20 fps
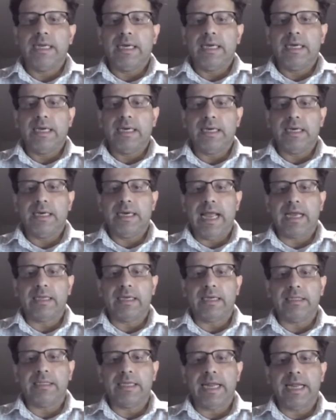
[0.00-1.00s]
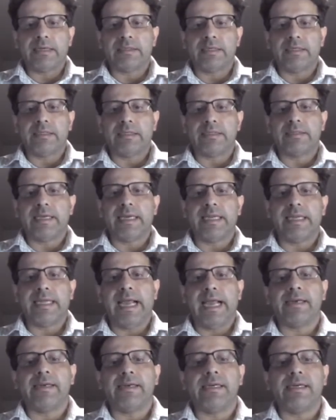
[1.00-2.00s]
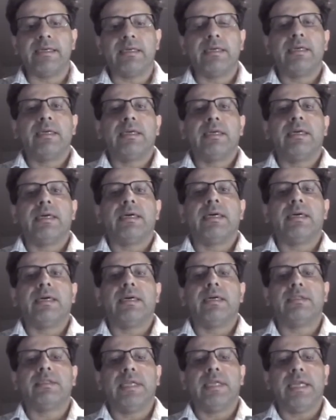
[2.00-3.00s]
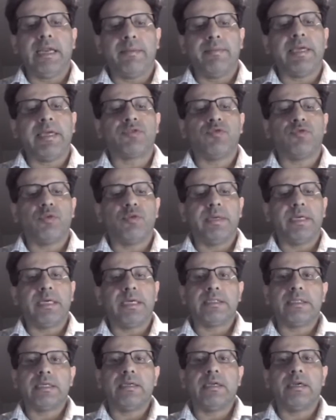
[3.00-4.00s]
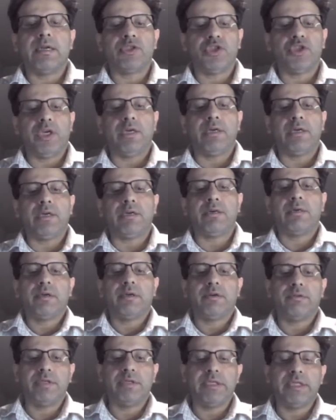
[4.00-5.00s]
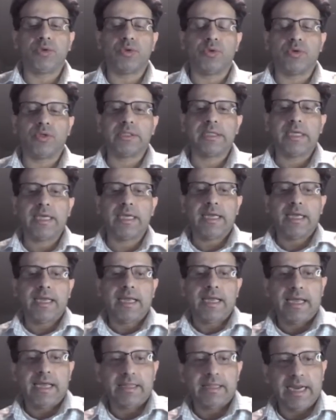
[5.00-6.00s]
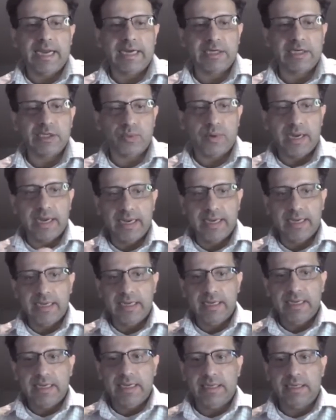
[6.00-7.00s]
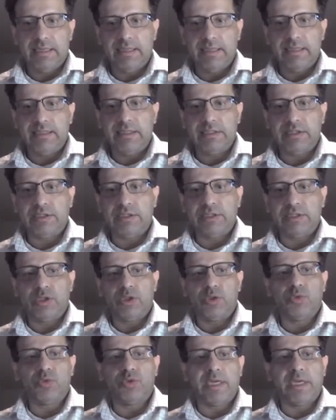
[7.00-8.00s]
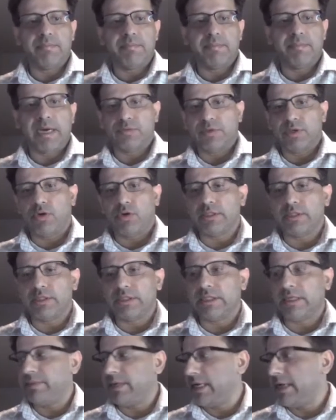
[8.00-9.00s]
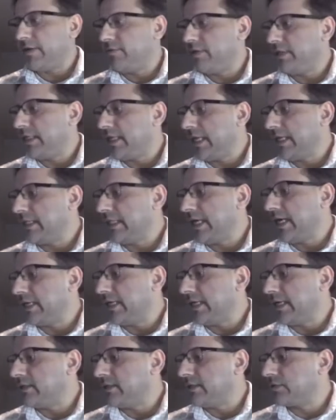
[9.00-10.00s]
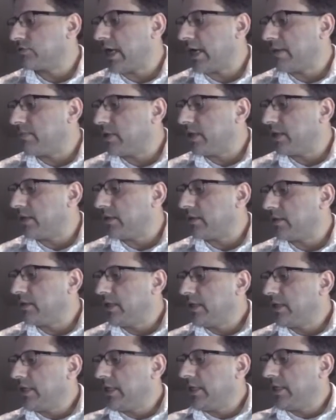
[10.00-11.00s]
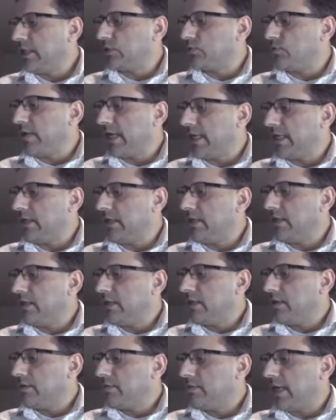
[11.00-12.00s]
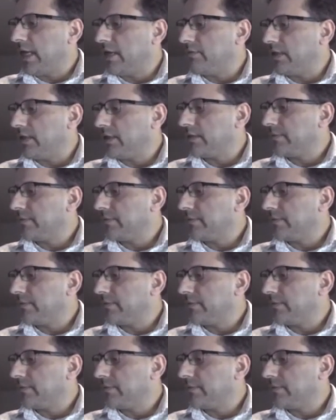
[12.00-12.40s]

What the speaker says: other actors getting added, the database would be considered a shared resource, and that is why this username password concept and everything like that is described here is very relevant.